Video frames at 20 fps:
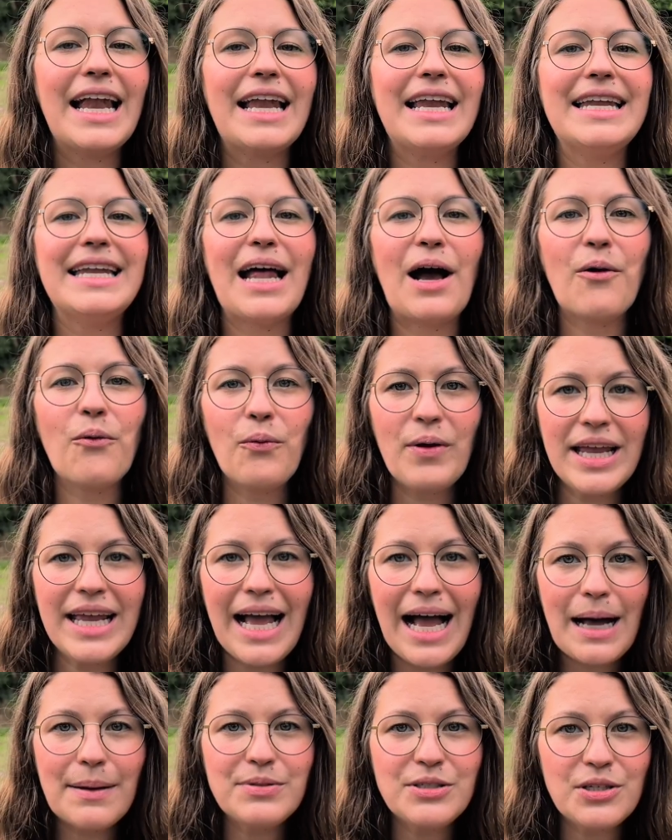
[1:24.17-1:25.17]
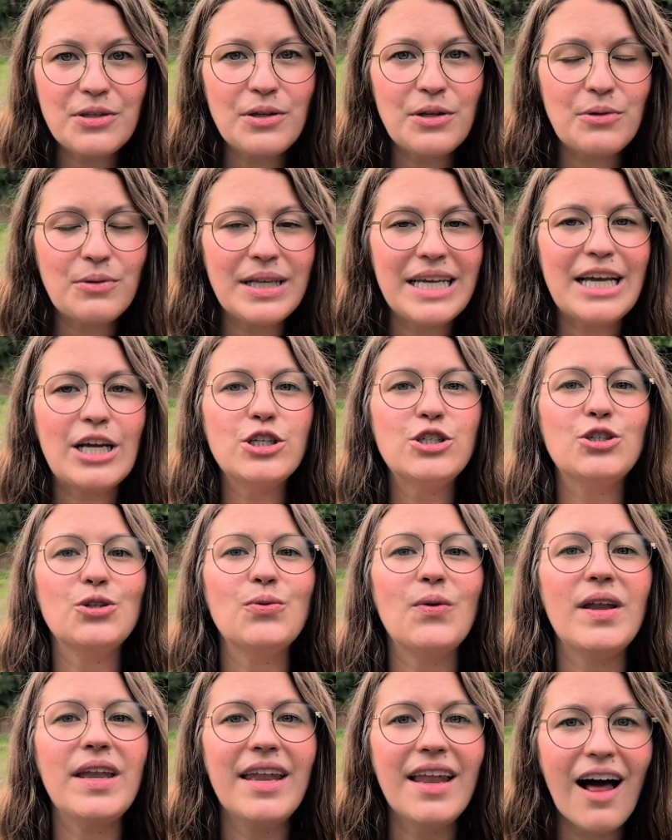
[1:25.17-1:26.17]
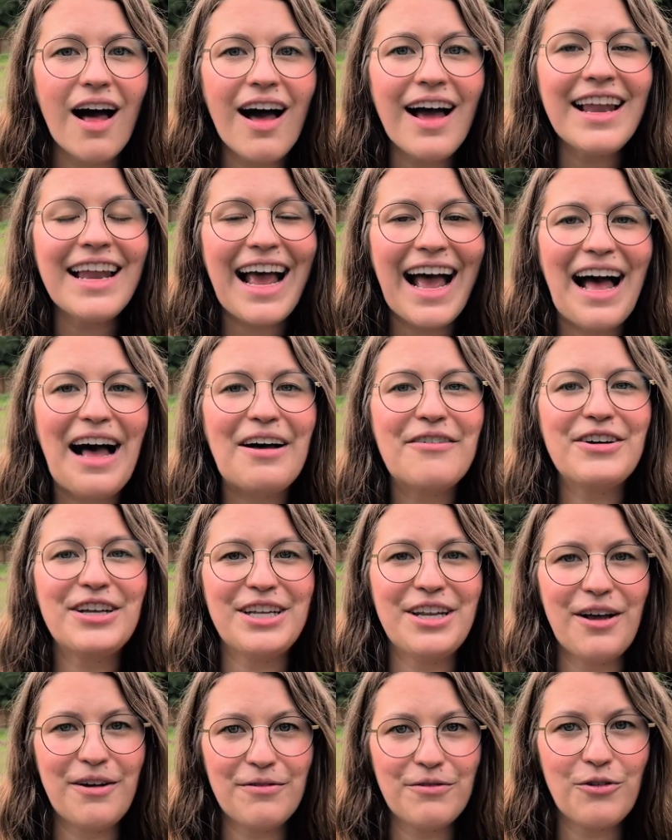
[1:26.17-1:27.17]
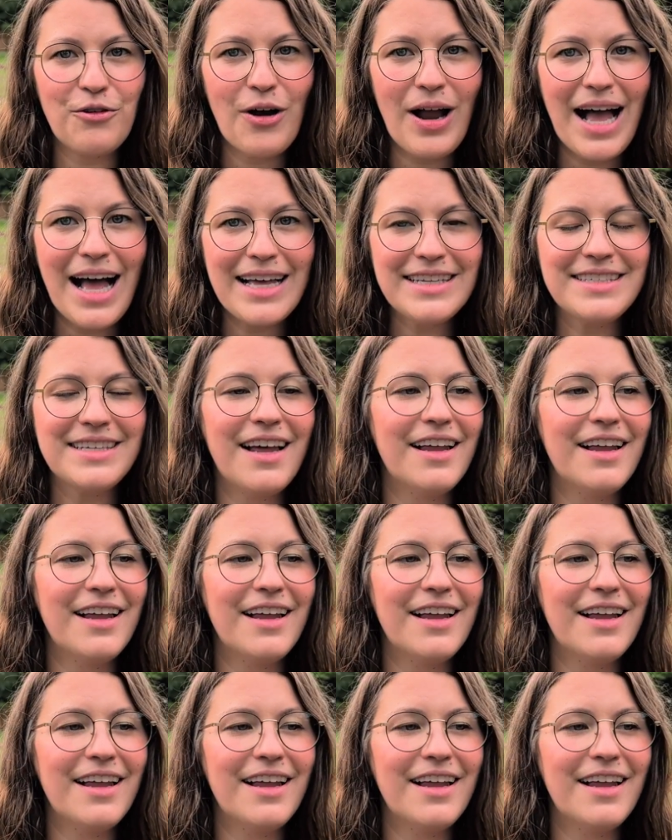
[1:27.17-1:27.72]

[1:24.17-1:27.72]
Now, we absolutely do not have enough grass,